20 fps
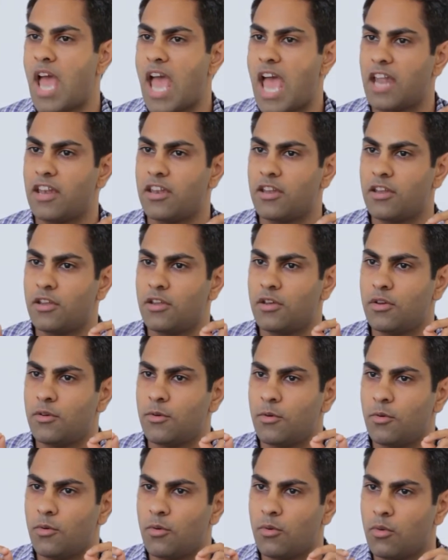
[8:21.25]
And
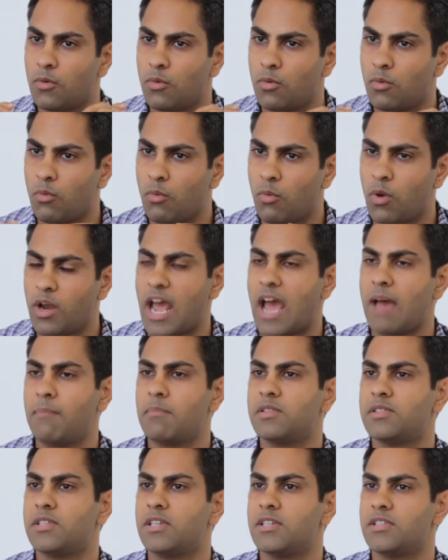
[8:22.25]
what
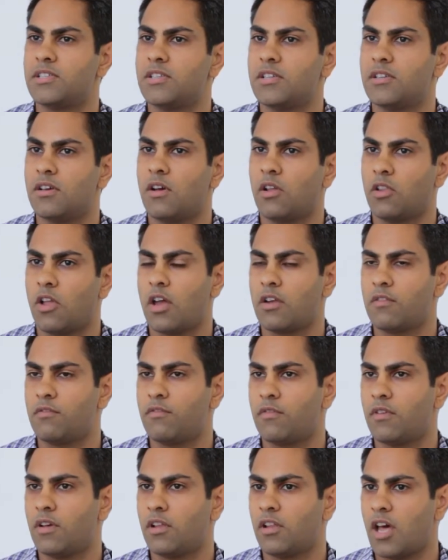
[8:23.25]
happens is a lot
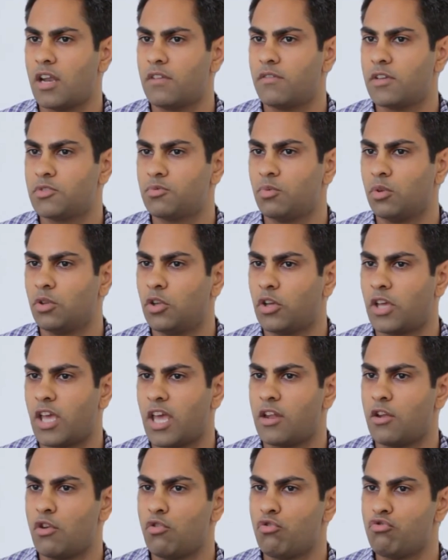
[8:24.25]
of us will look
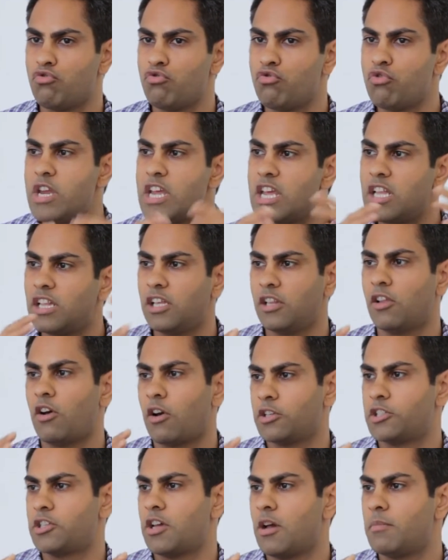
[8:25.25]
at really
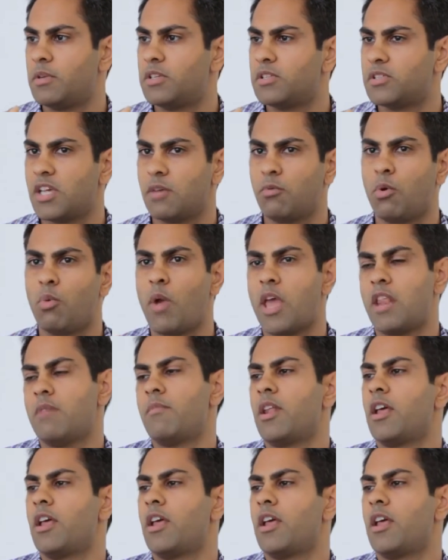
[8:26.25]
large companies and say, well, wait a